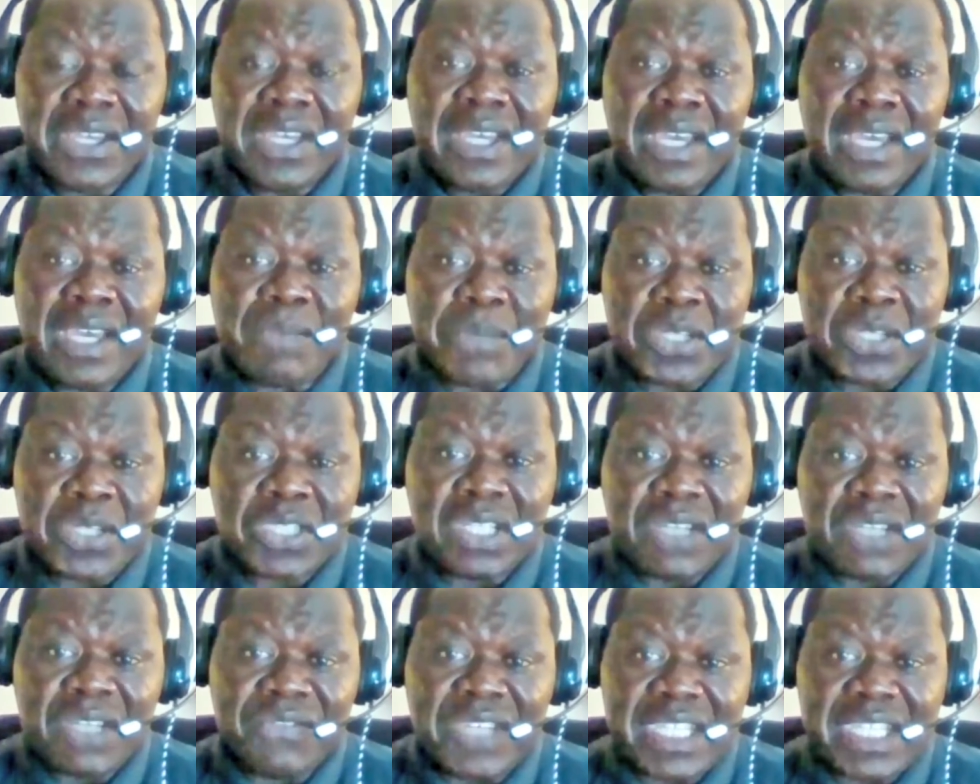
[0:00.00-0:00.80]
person
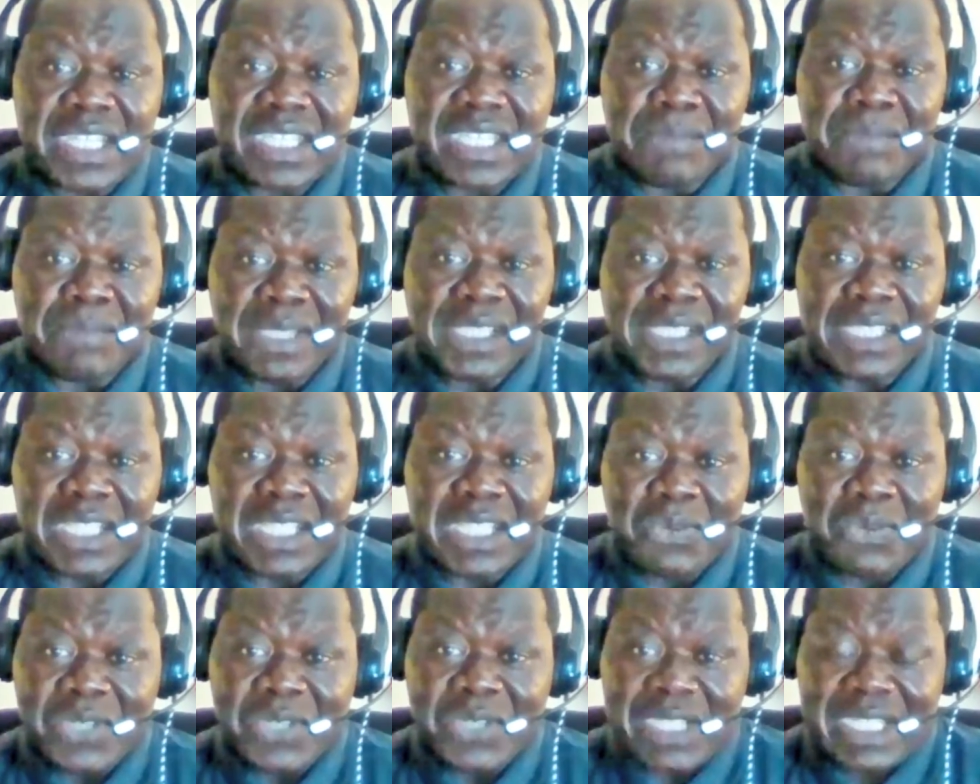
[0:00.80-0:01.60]
of disability
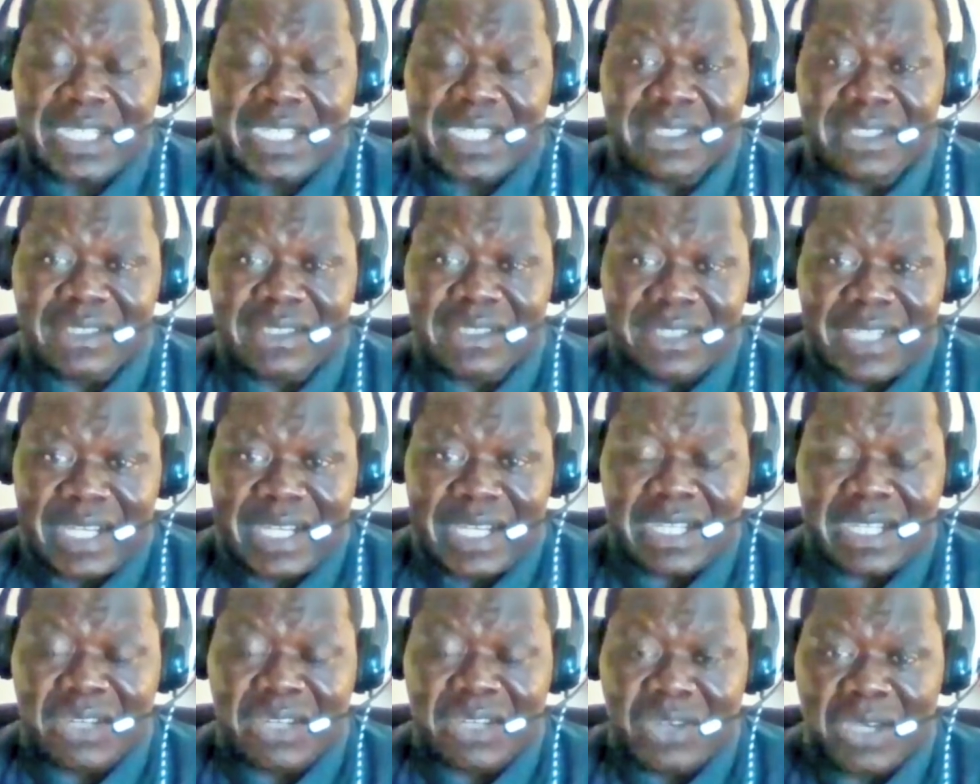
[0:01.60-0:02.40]
was killed, that,
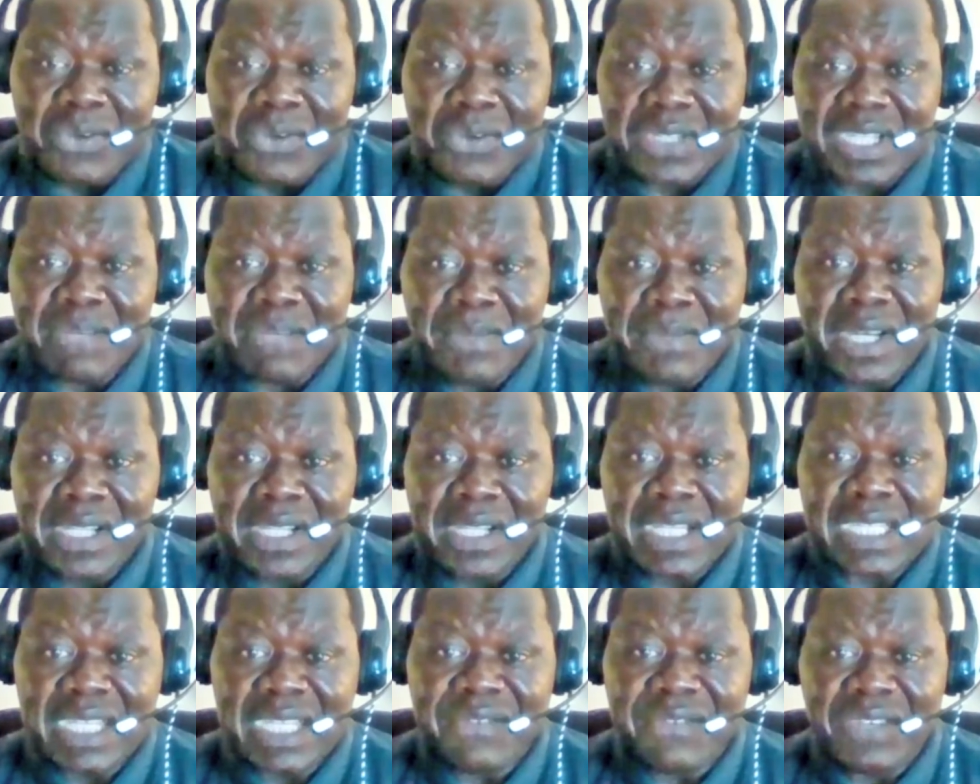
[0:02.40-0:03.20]
he was among the
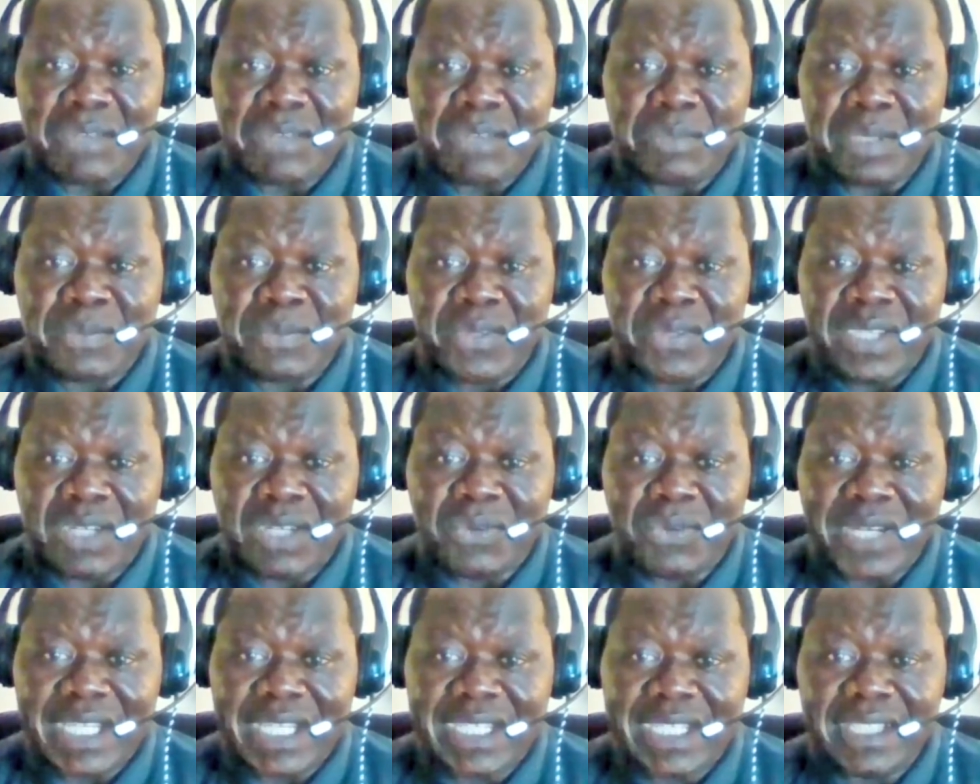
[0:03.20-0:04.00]
7 people that were
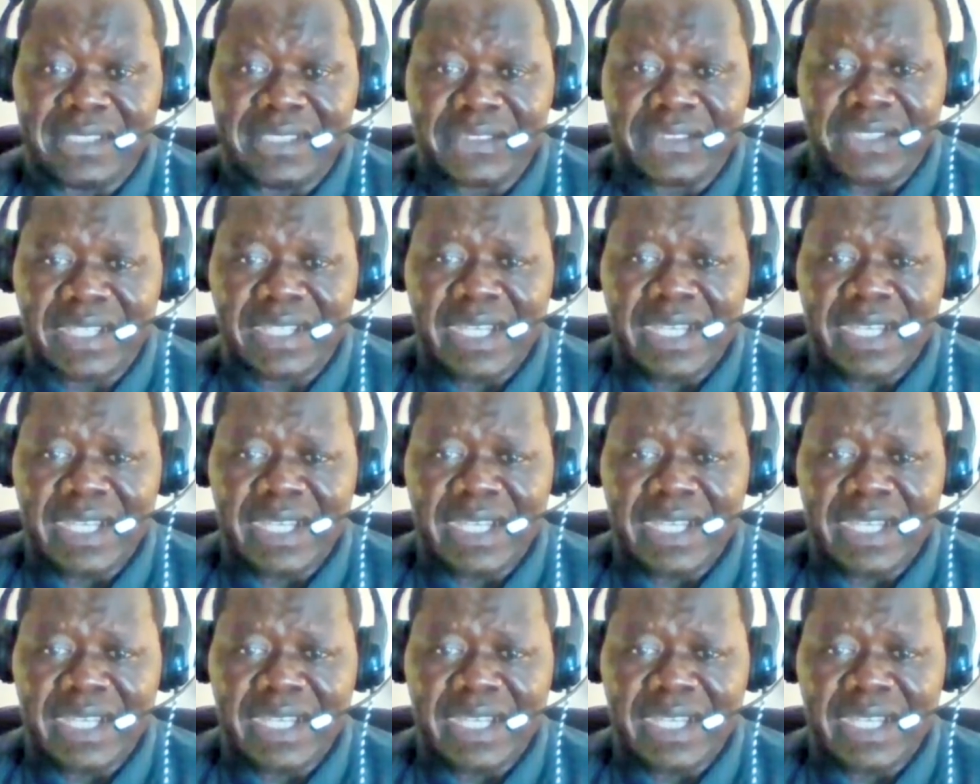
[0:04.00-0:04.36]
killed.